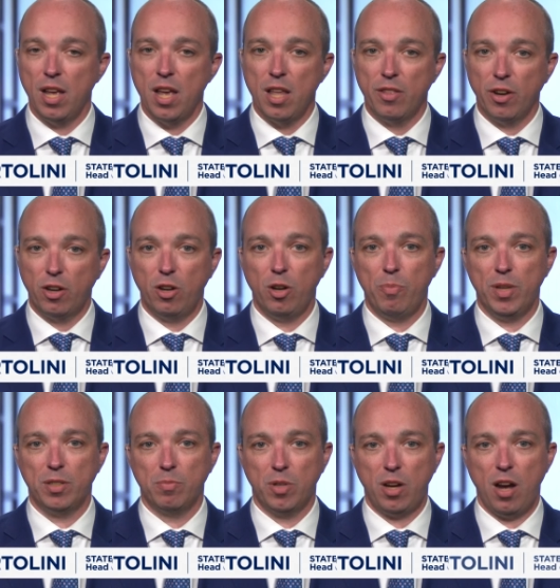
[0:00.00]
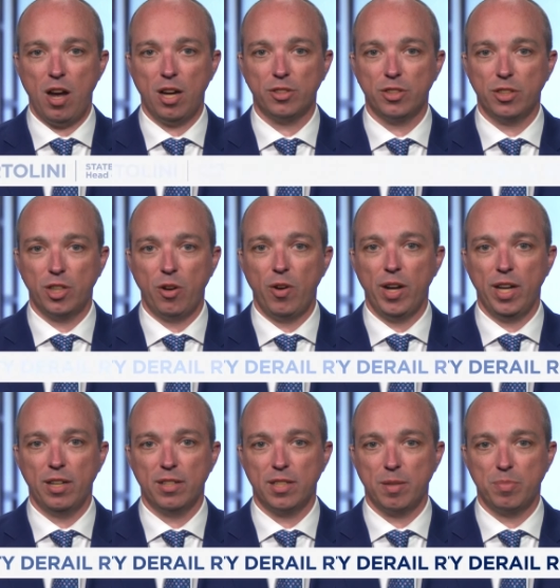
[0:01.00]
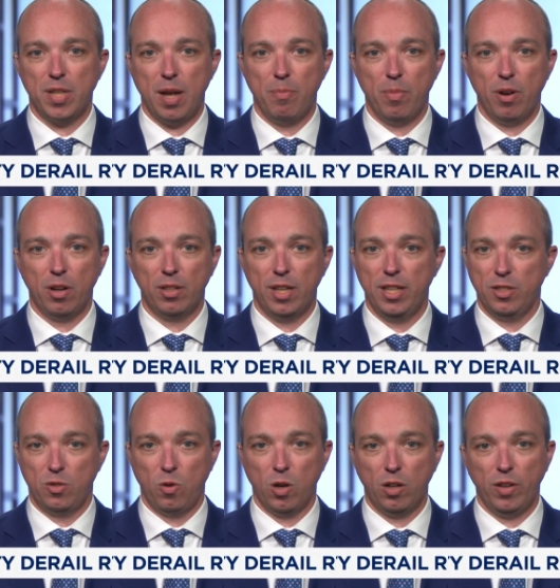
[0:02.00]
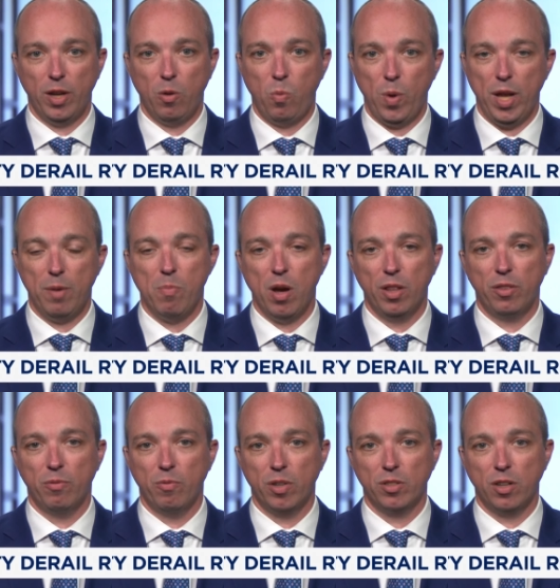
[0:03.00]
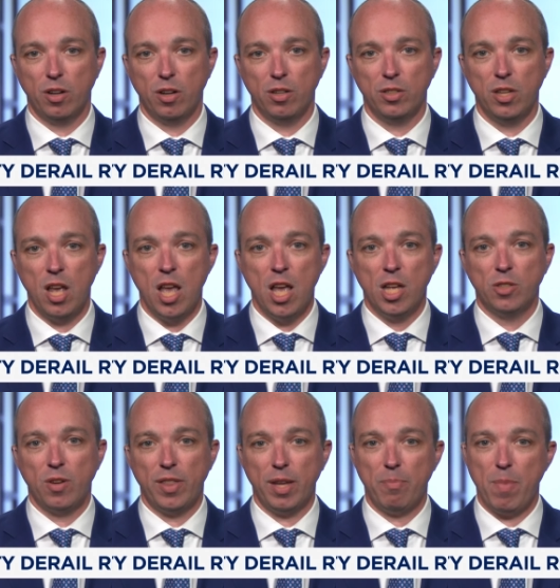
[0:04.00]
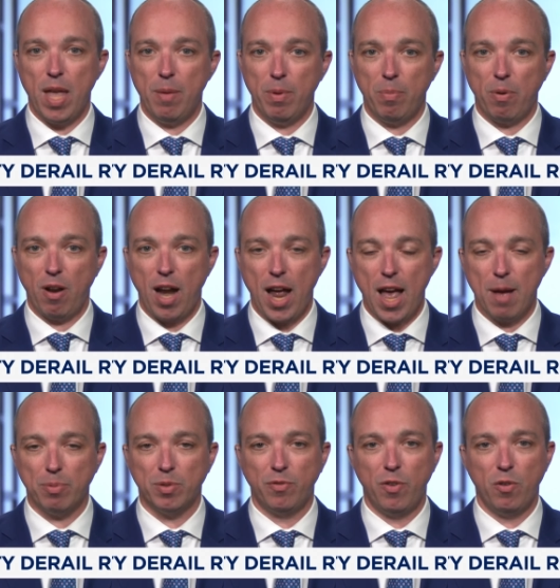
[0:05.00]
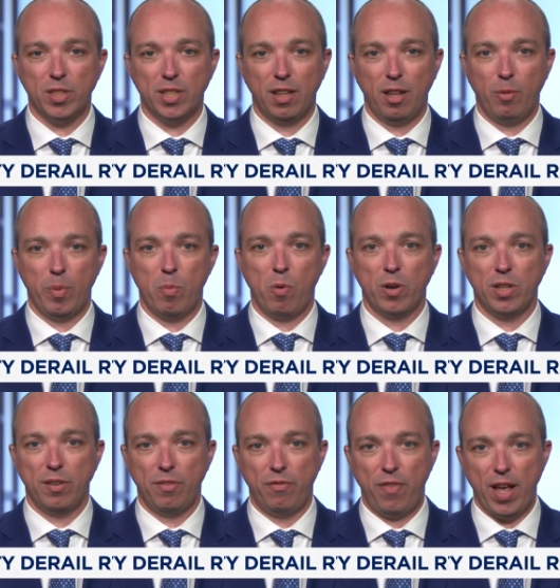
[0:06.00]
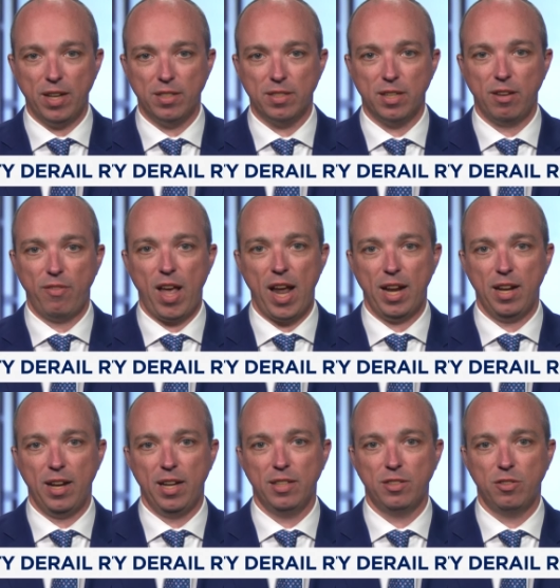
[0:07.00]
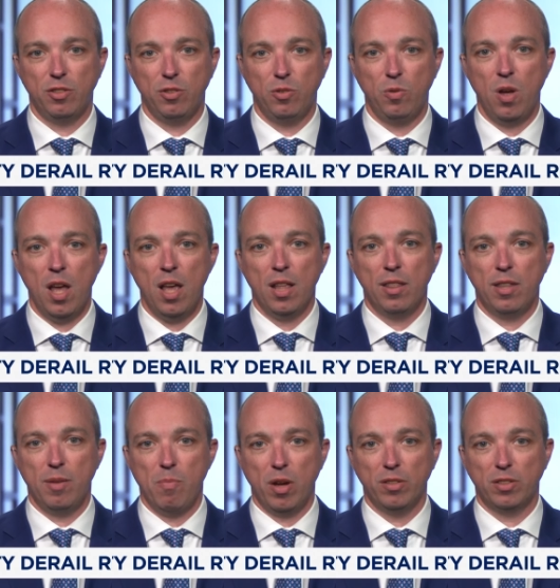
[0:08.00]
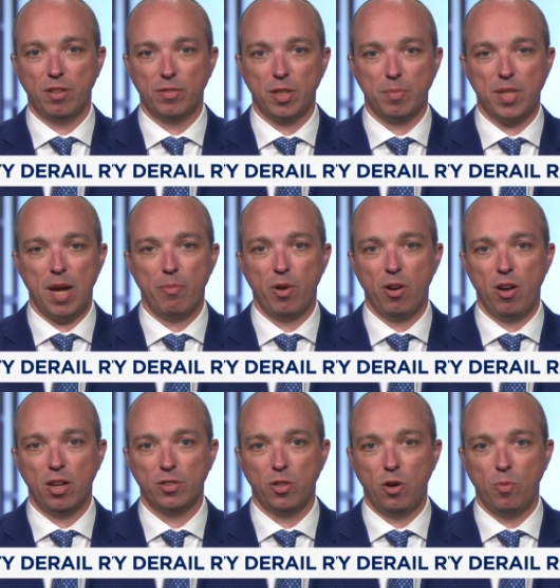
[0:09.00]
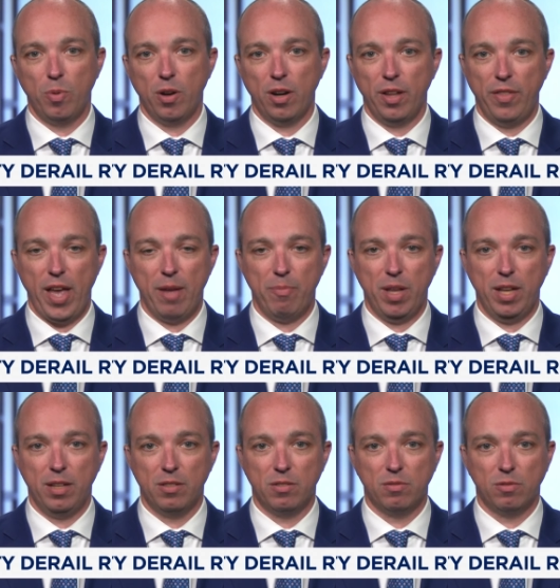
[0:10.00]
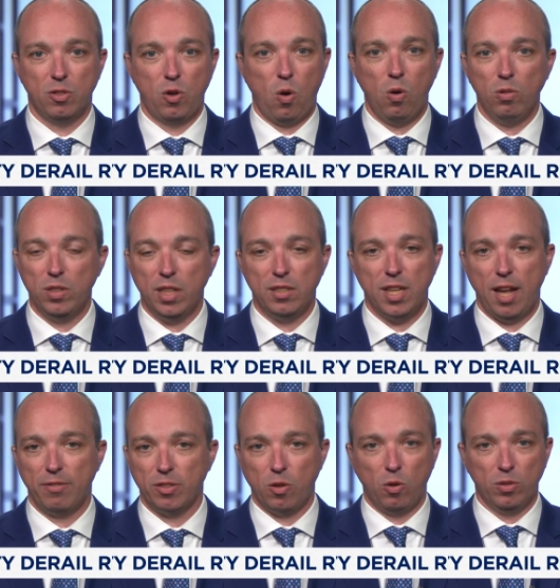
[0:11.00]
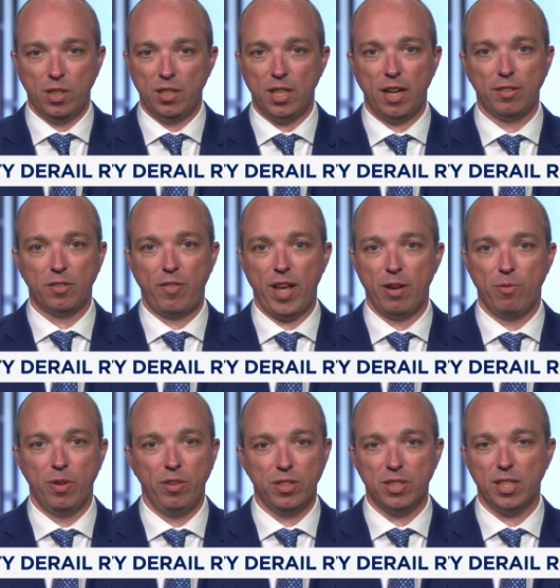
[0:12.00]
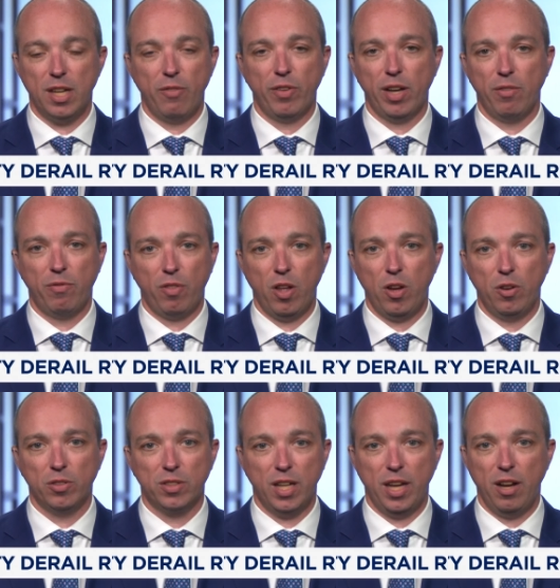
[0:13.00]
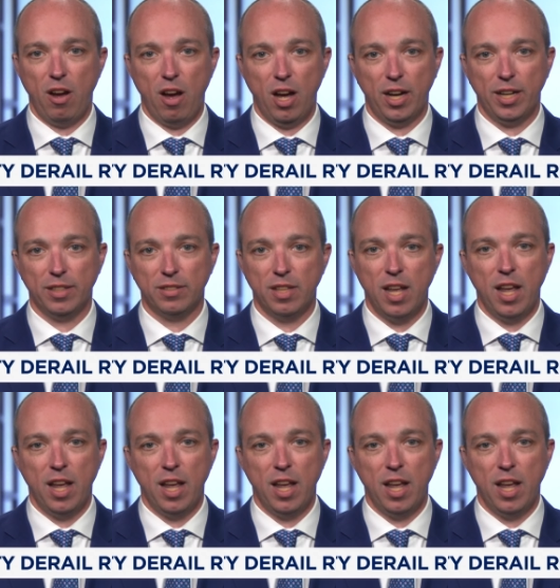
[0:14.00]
there could be some caution going into September, to historically a weak month in returns. So I think maybe perhaps focusing a little bit more defensive heading into the months yeah. of September and October. And that means gold ETFs. Gold ETFs have had really significant flows in August